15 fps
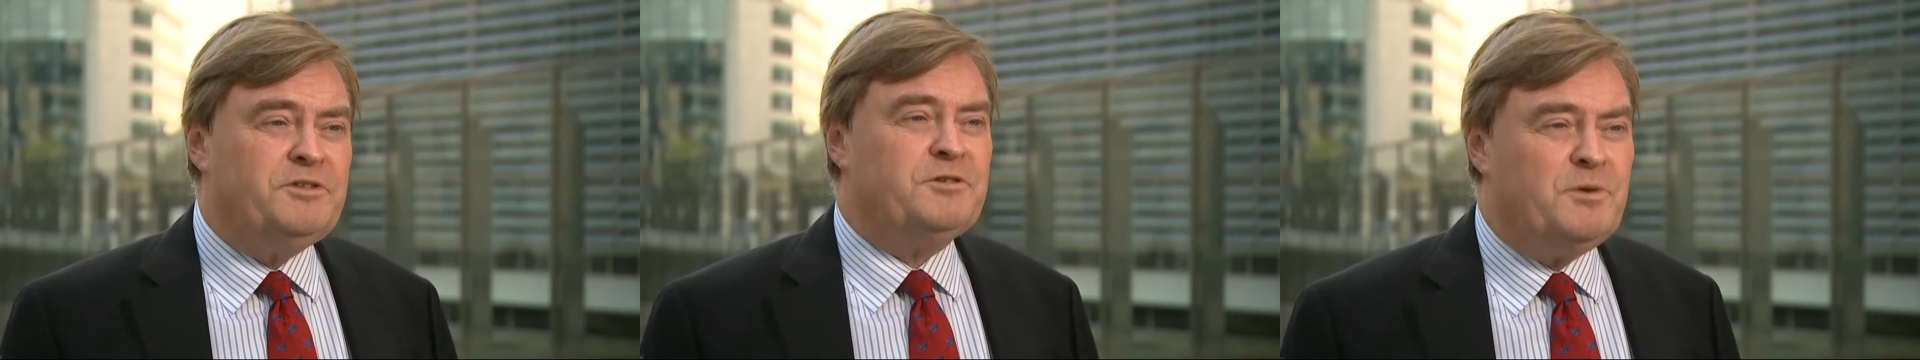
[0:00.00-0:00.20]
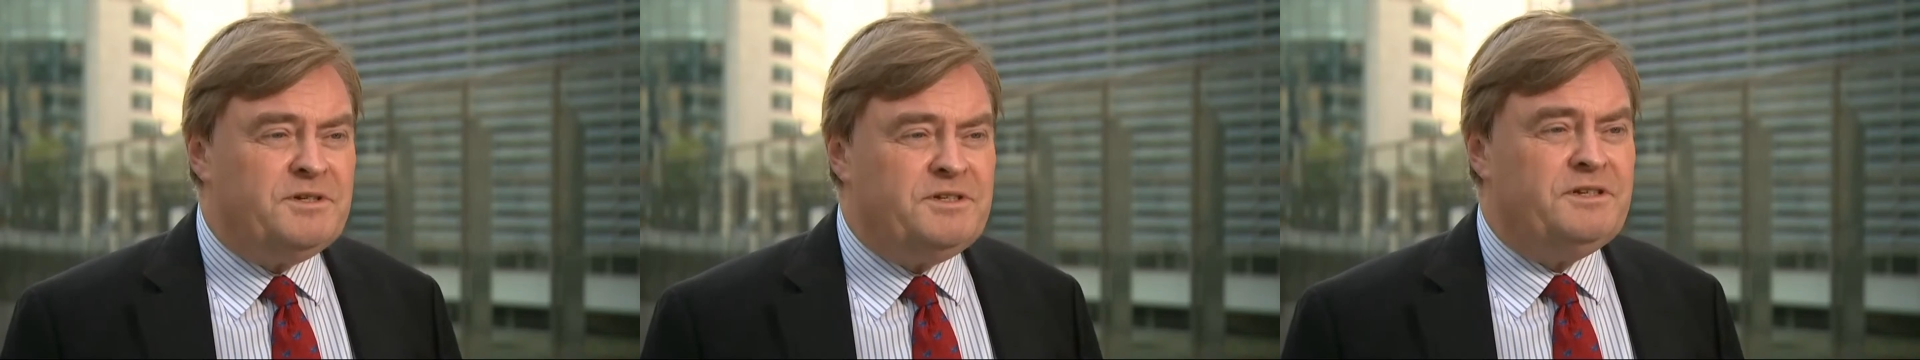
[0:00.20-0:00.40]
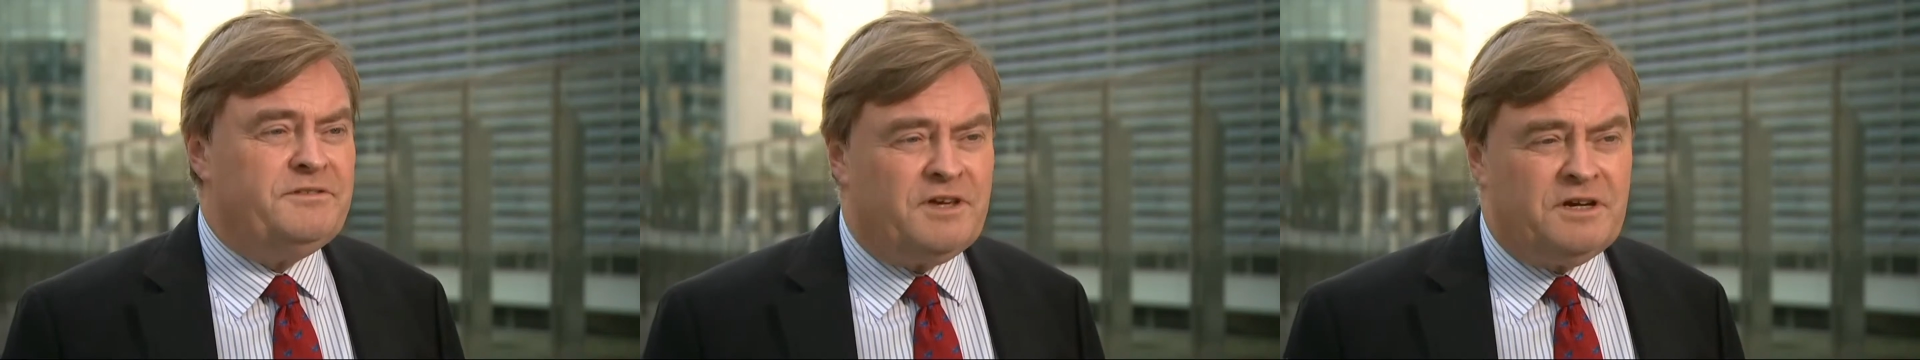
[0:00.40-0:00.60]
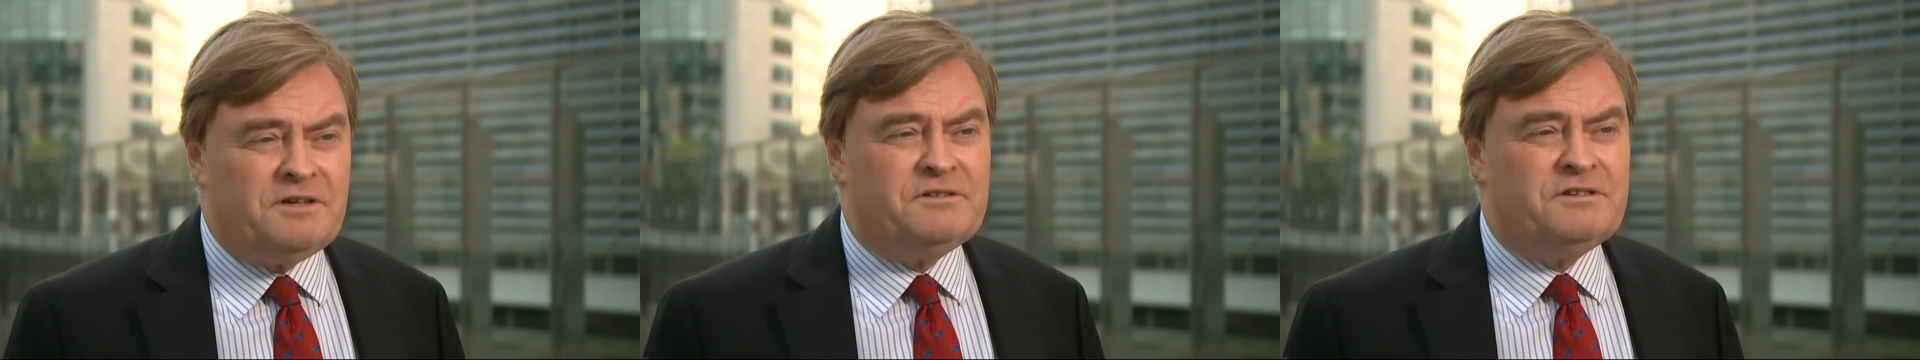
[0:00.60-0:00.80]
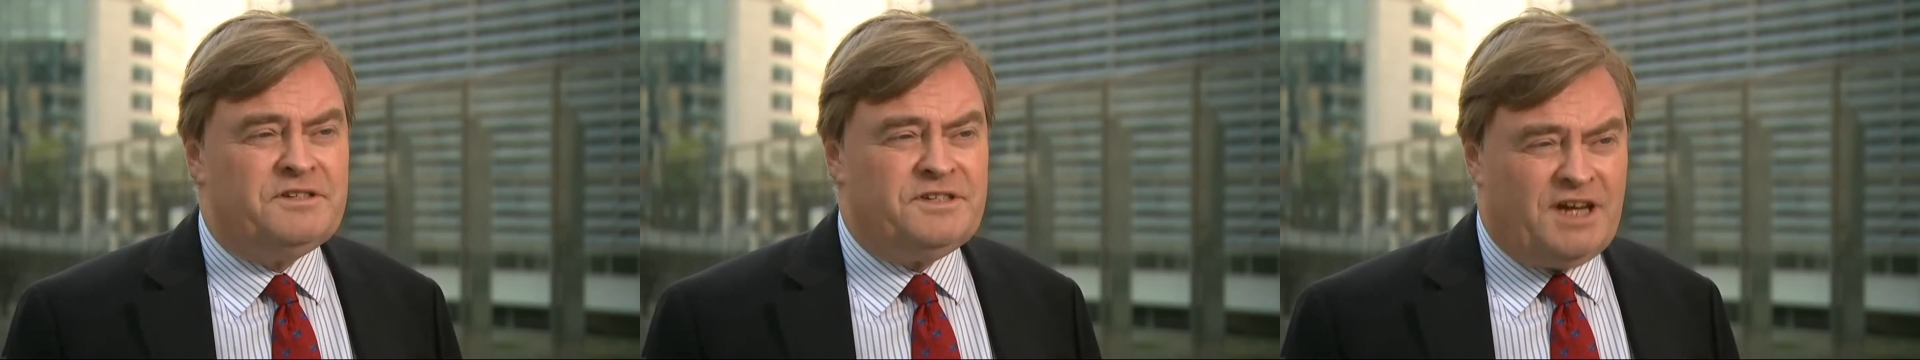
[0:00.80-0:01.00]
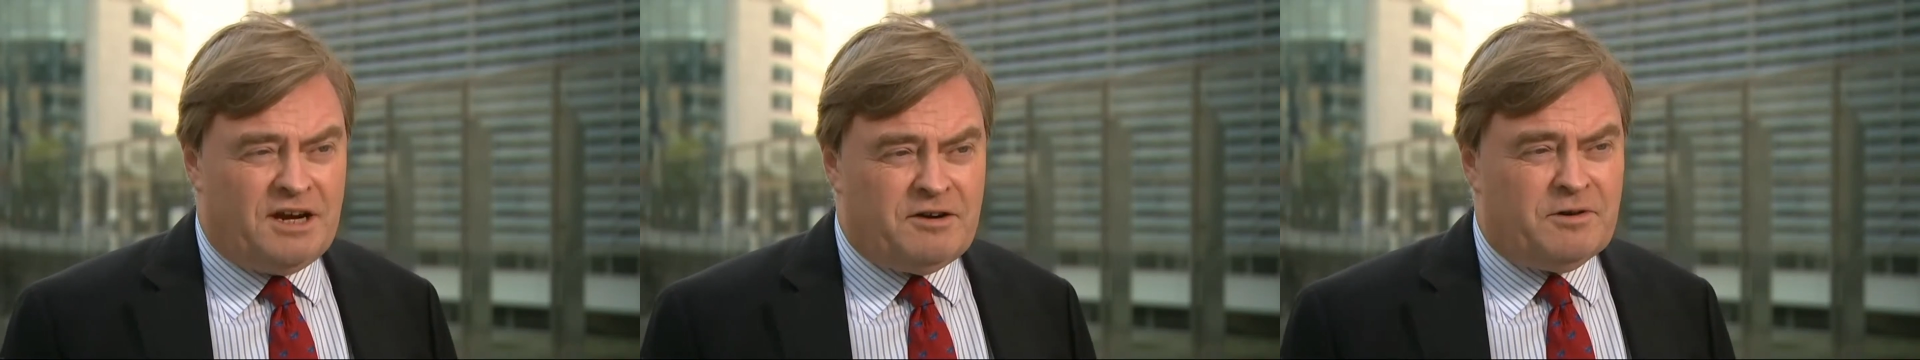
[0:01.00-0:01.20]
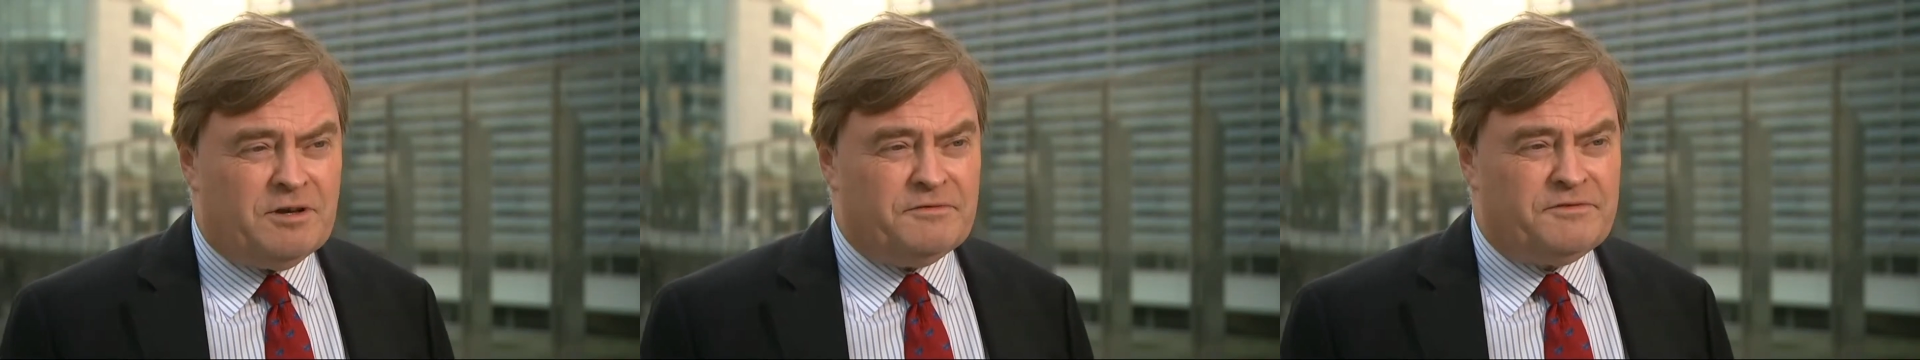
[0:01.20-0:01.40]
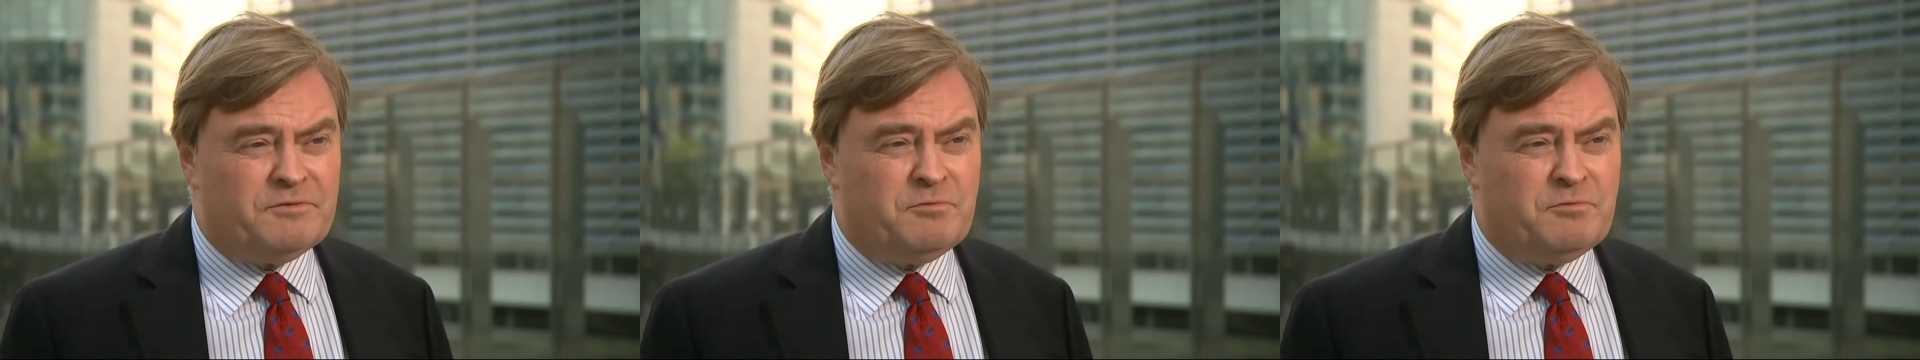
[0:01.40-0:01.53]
20,000 tariffs?